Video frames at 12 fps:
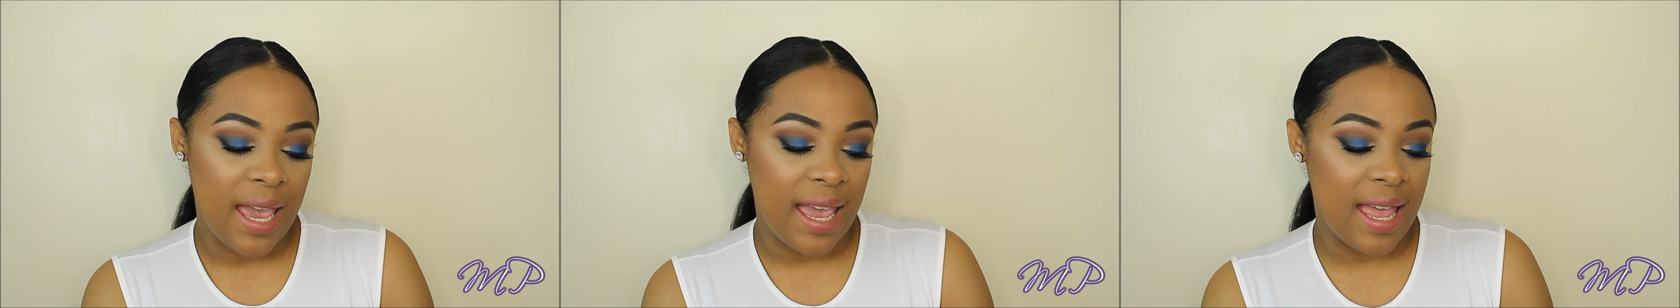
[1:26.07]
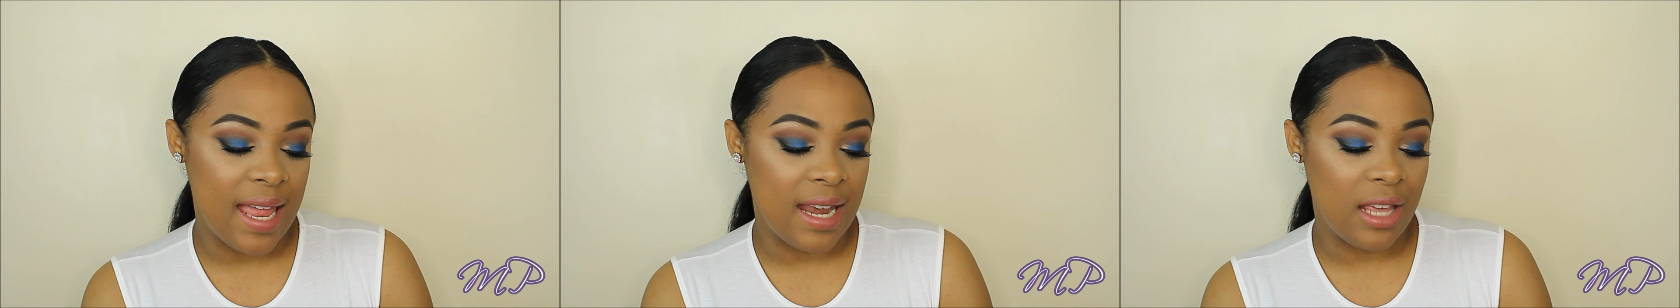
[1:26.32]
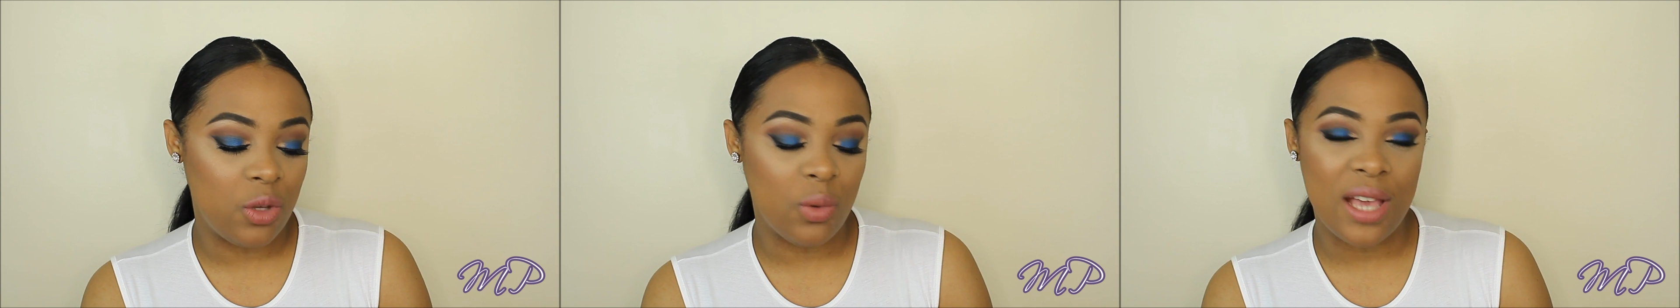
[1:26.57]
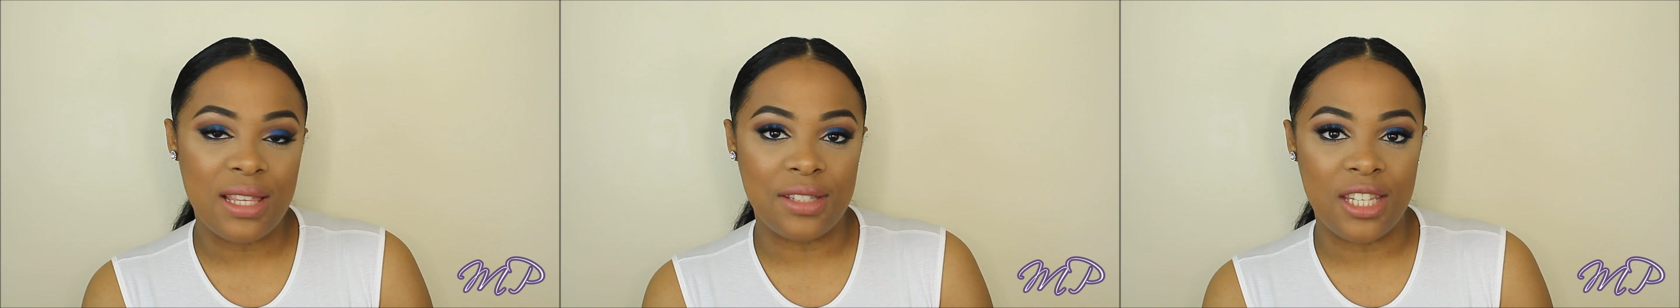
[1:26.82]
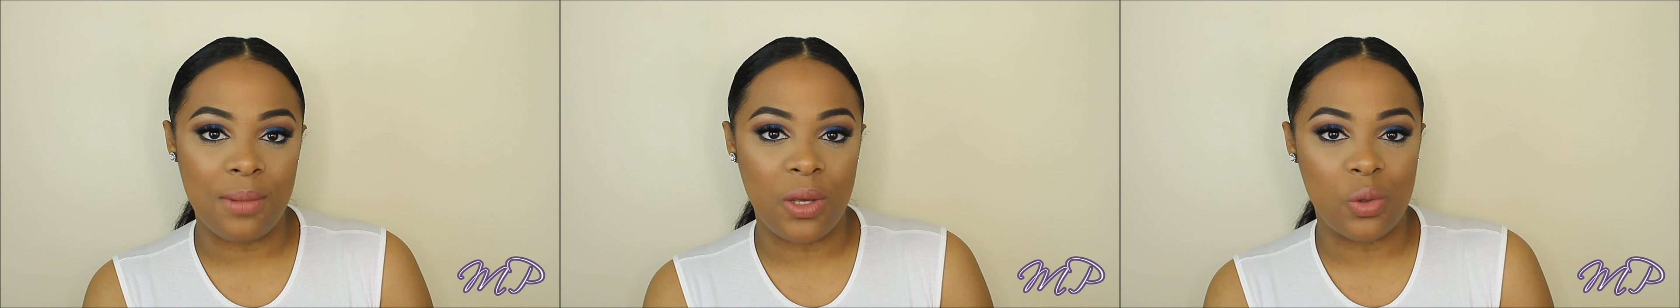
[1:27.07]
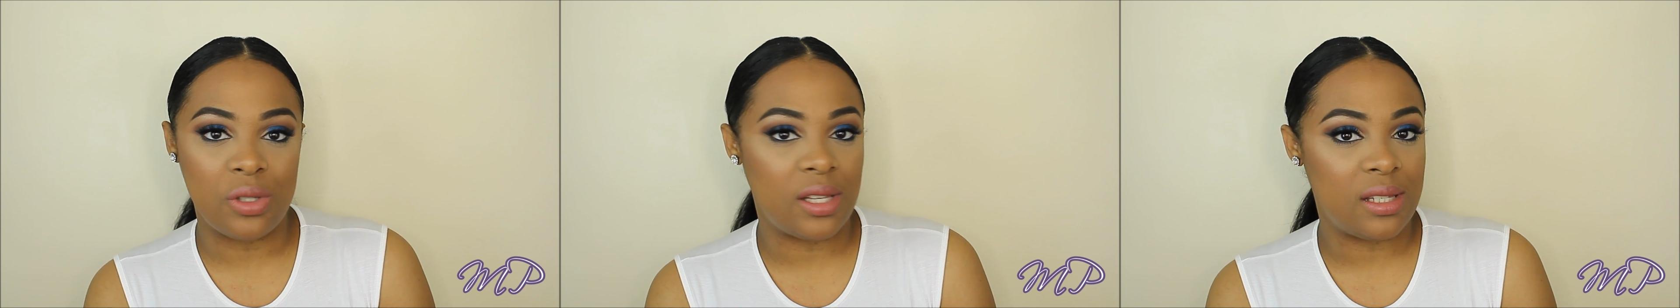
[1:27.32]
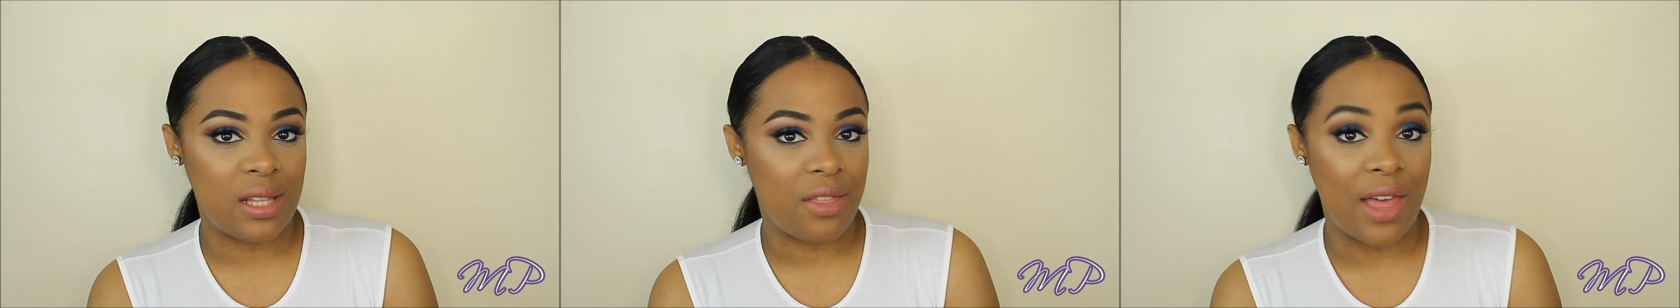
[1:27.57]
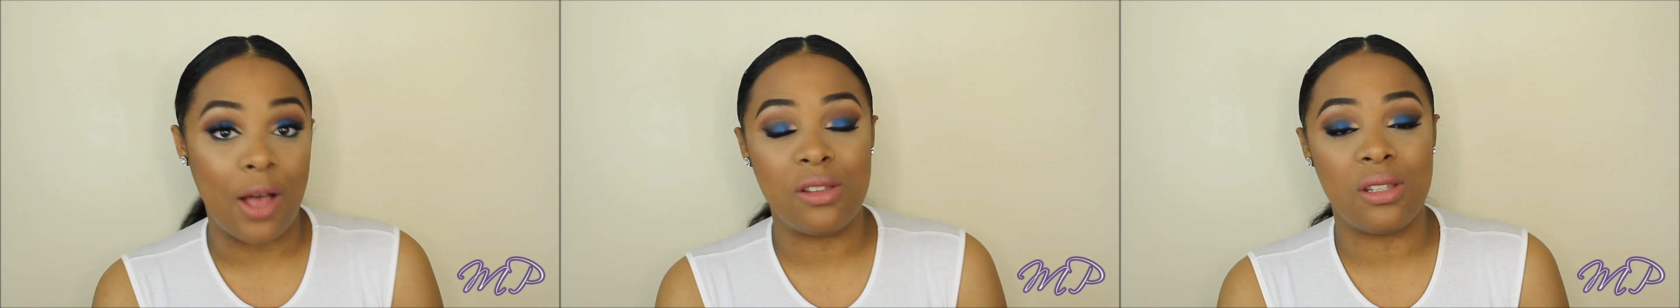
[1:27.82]
and you guys have seen me use this
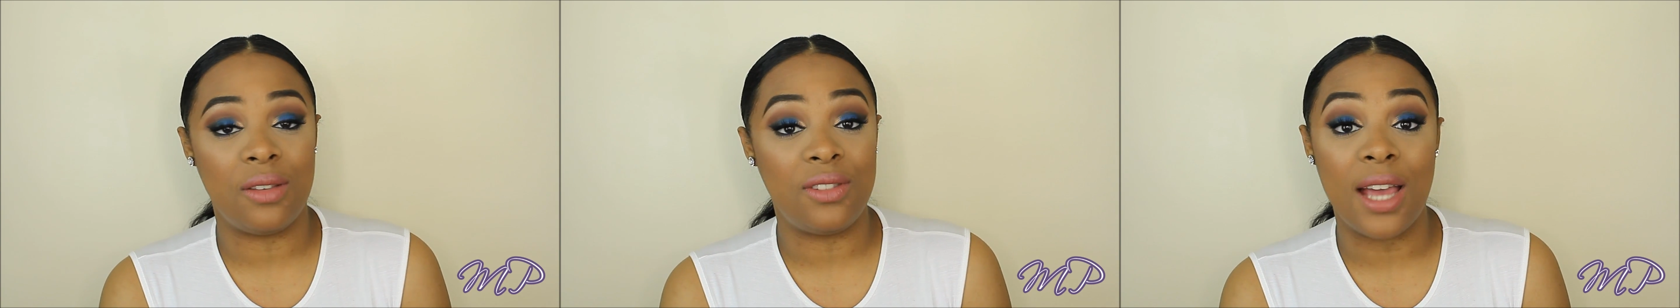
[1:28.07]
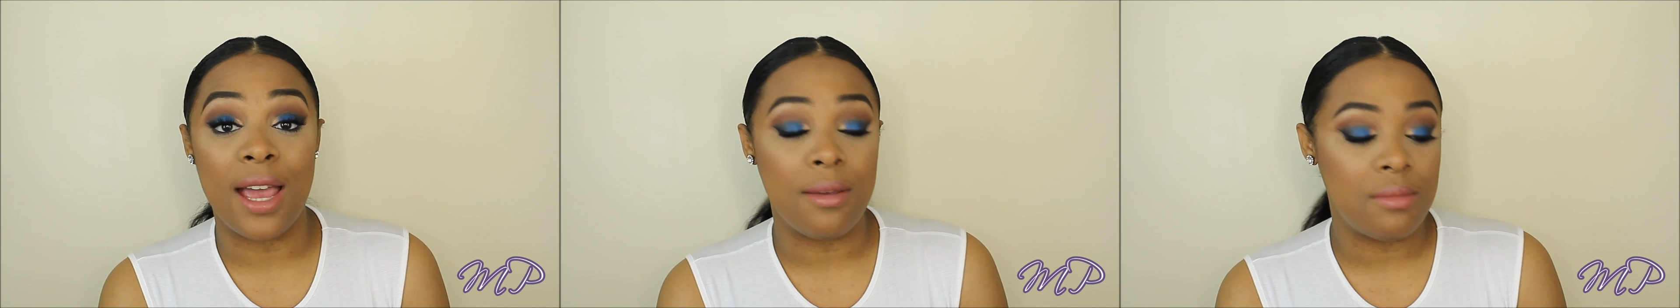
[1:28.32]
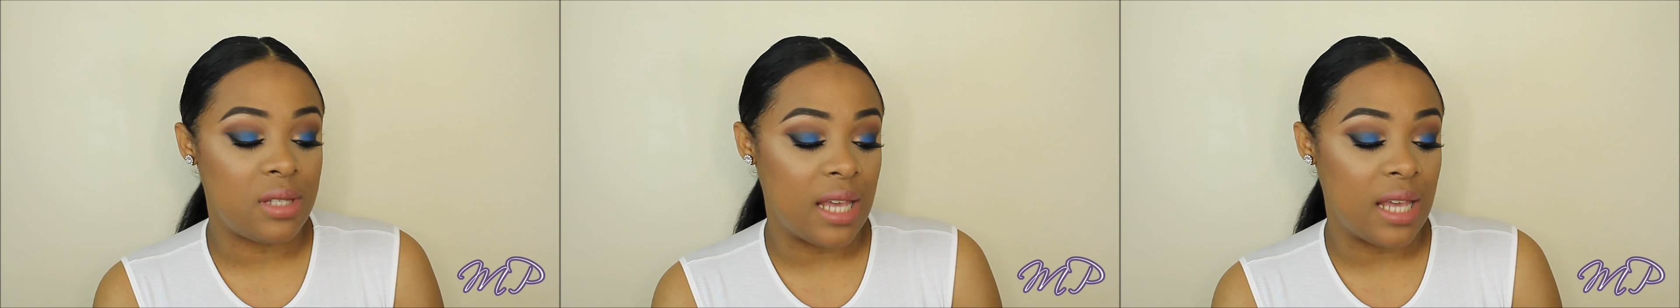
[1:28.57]
thousands of times,